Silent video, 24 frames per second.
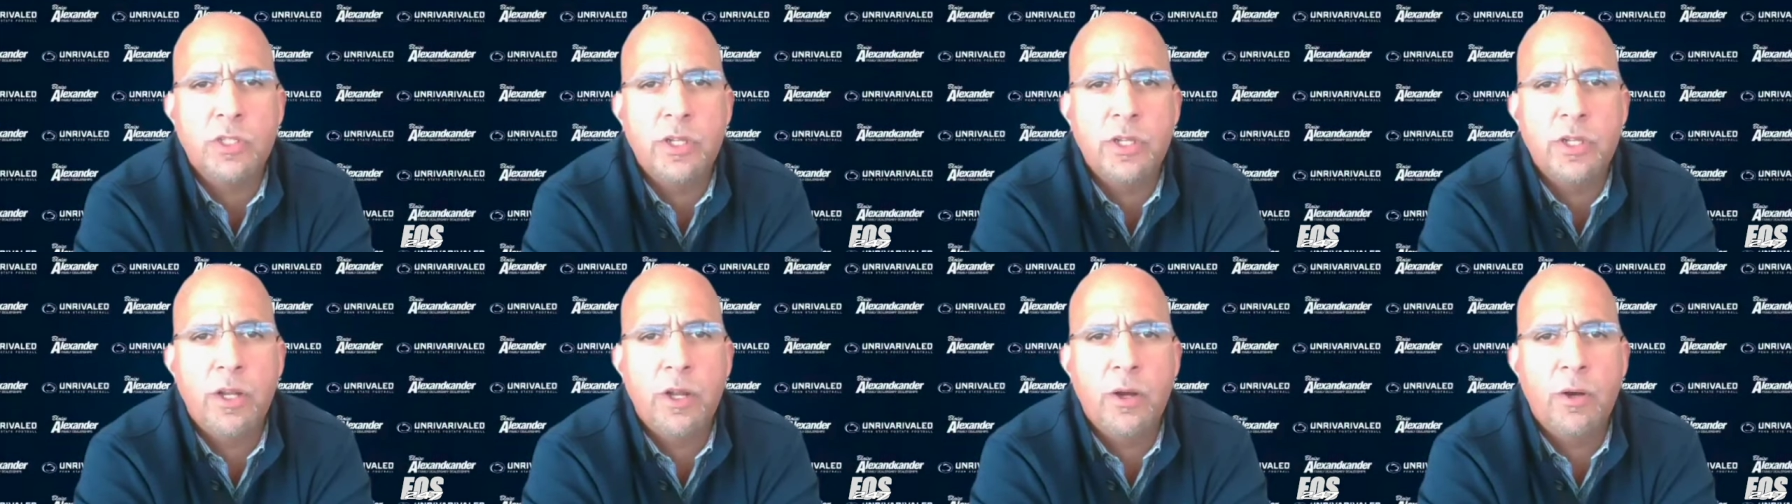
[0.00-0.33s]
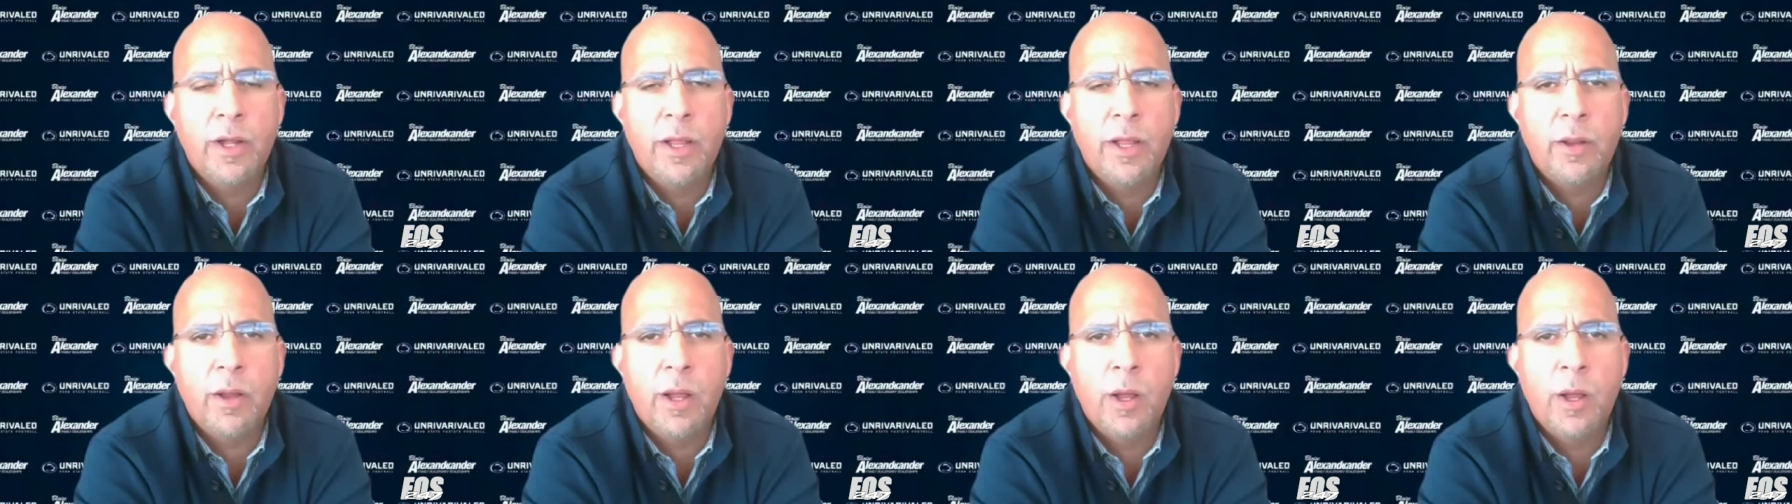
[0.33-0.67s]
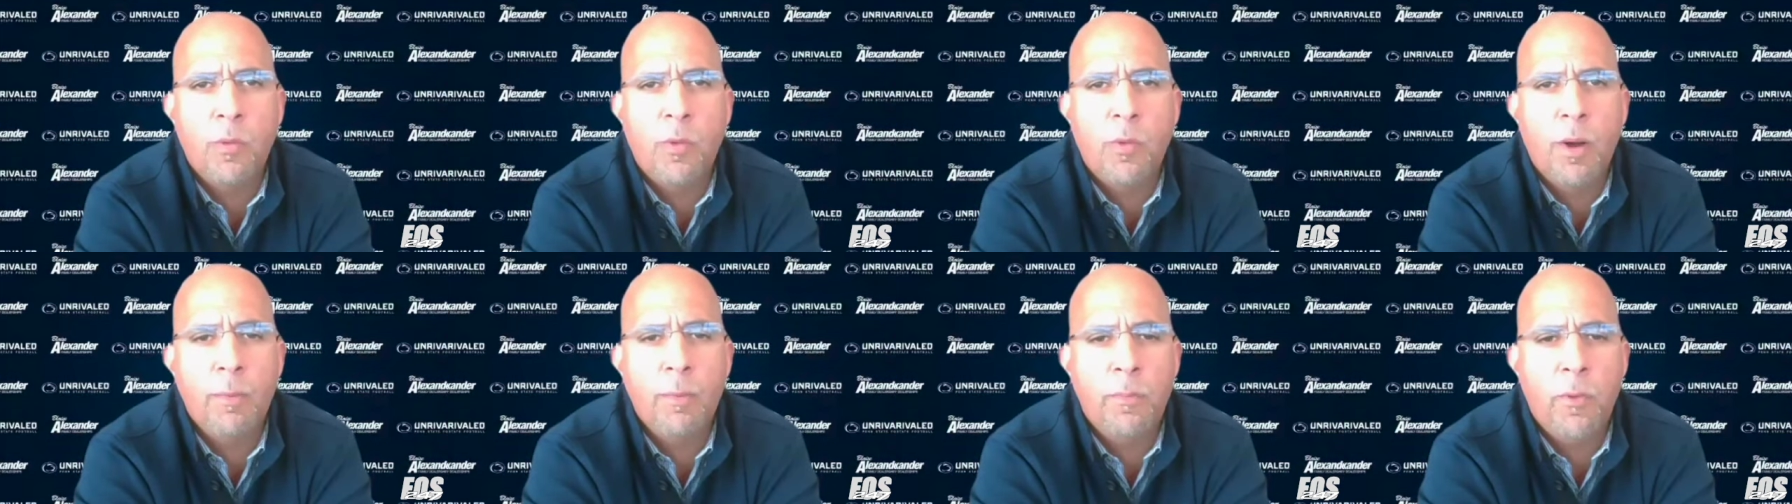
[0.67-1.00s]
you know, at
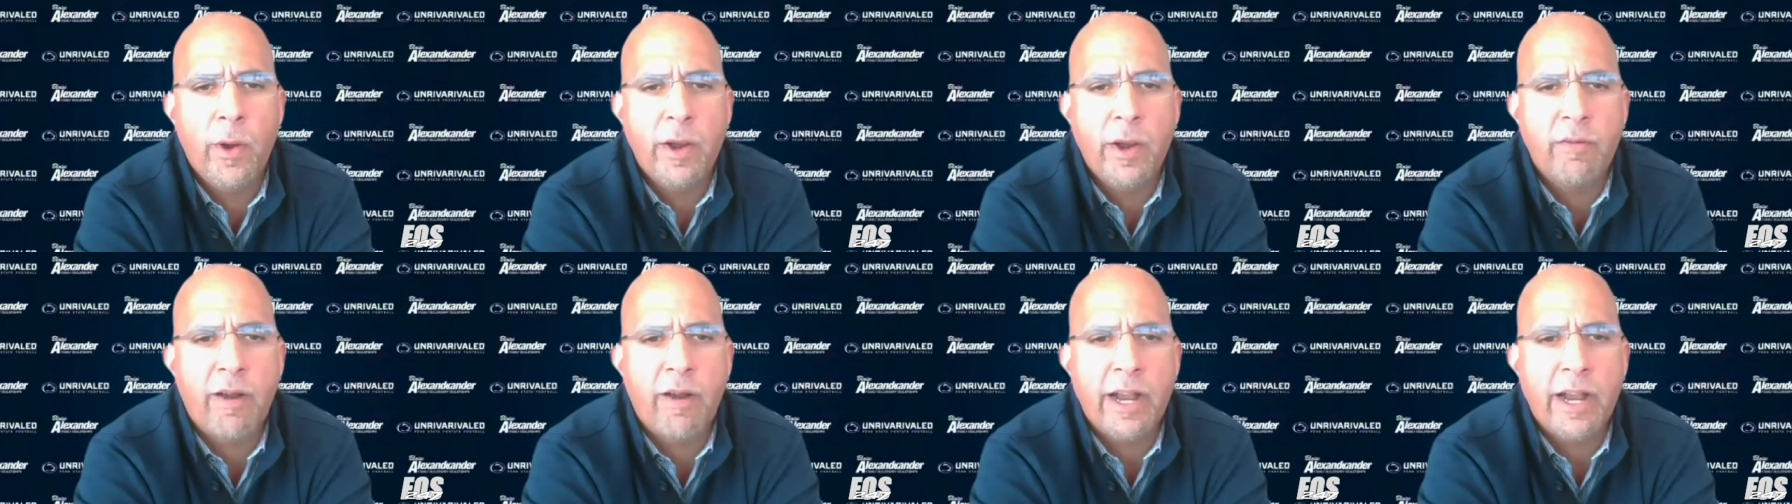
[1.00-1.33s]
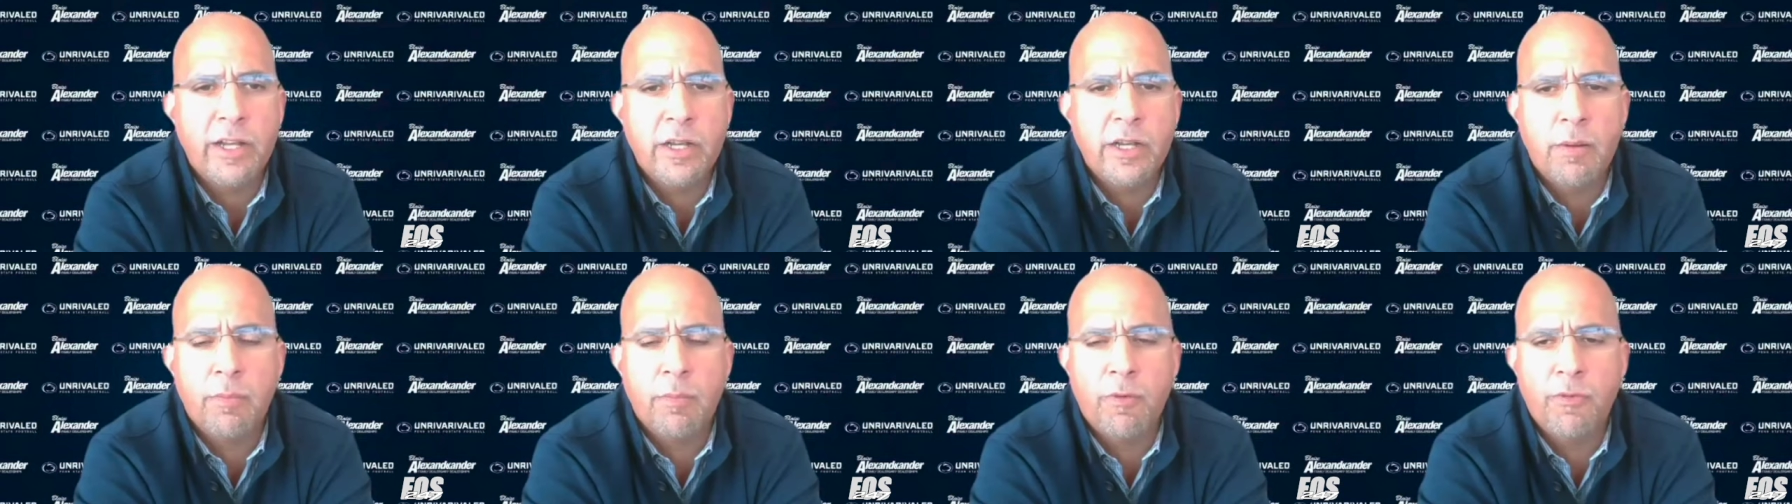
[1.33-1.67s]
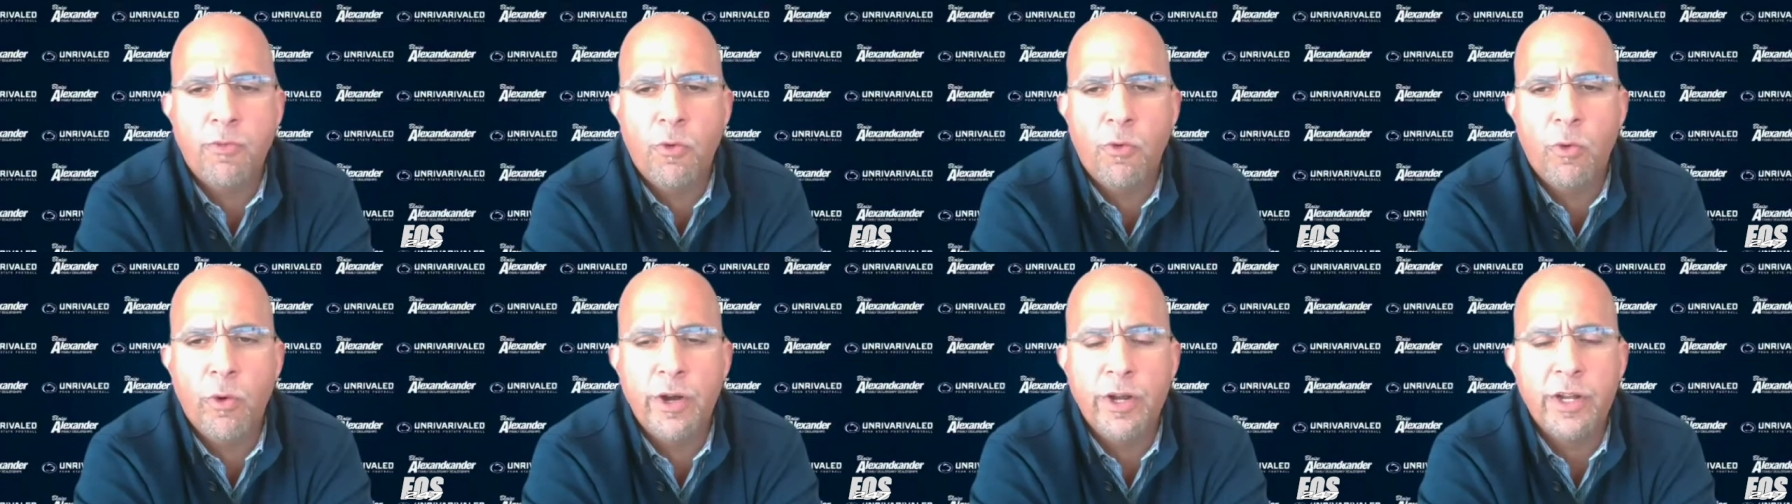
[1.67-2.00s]
one point ranked number
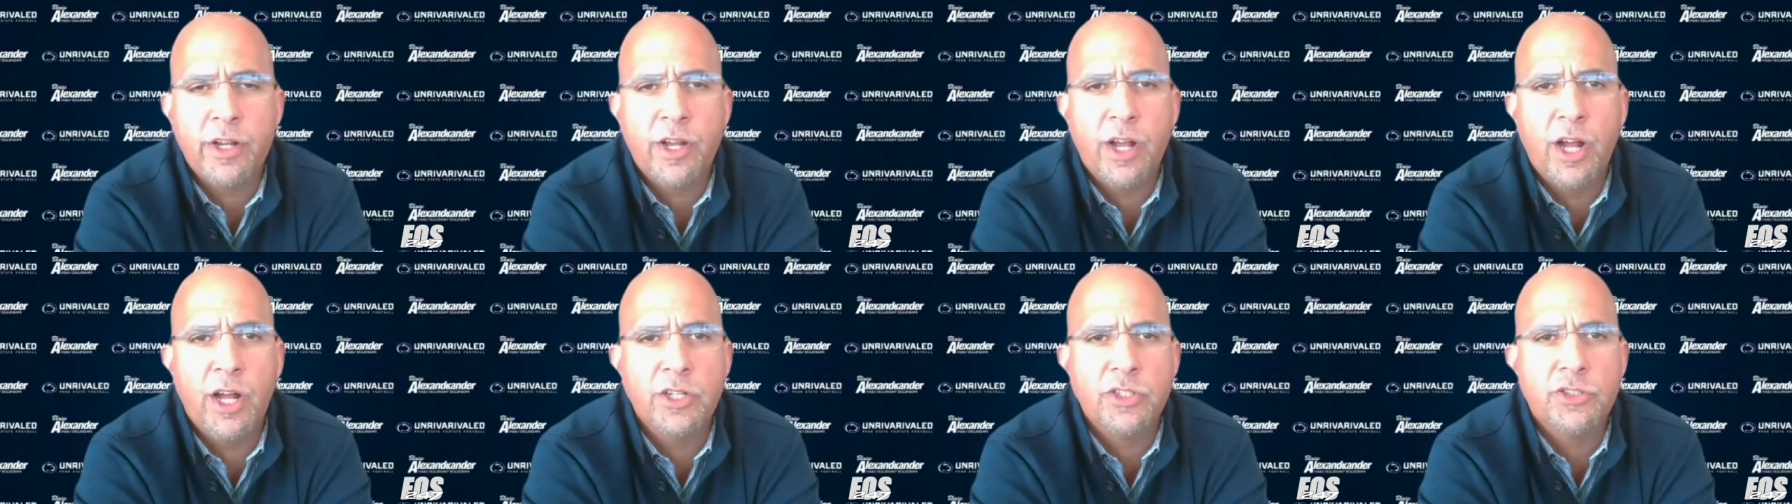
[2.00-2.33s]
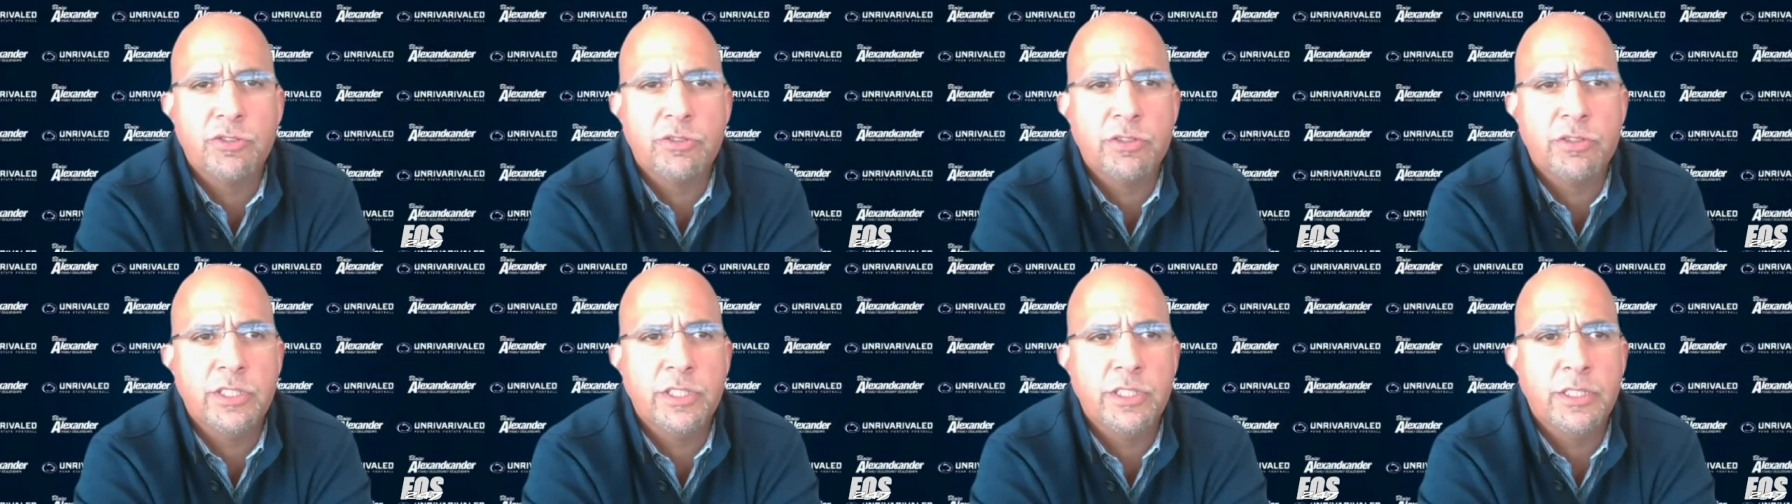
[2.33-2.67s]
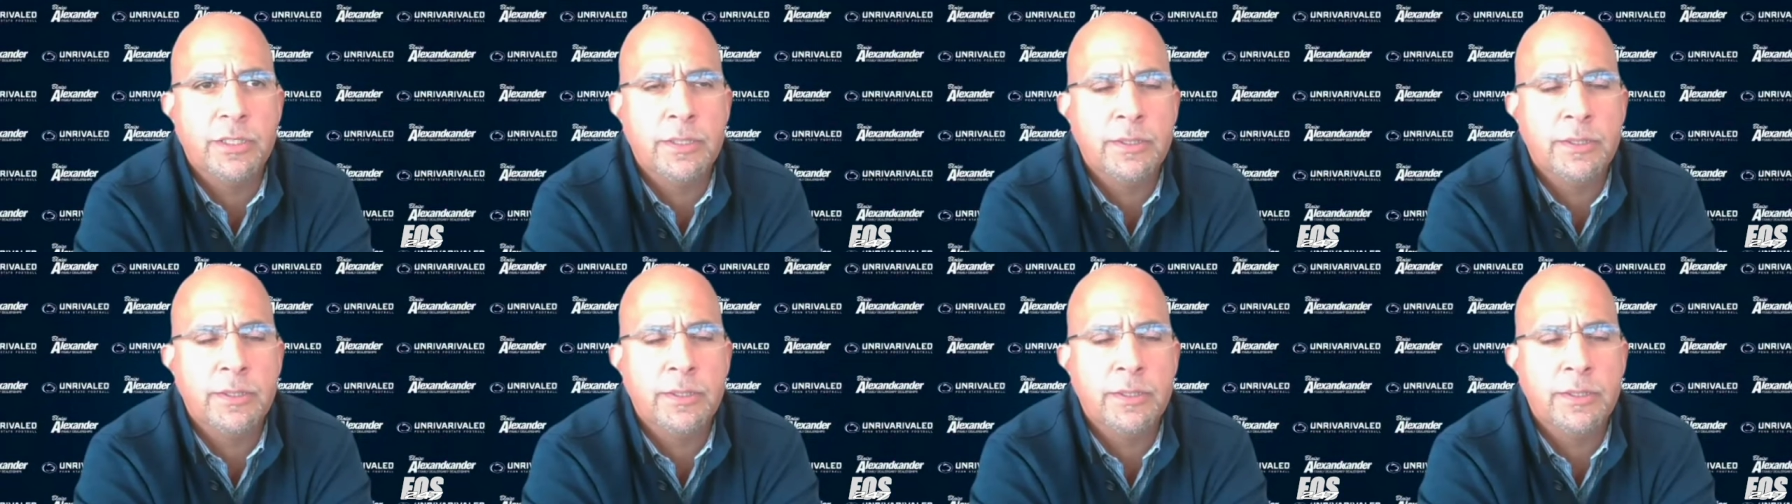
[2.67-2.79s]
four in the country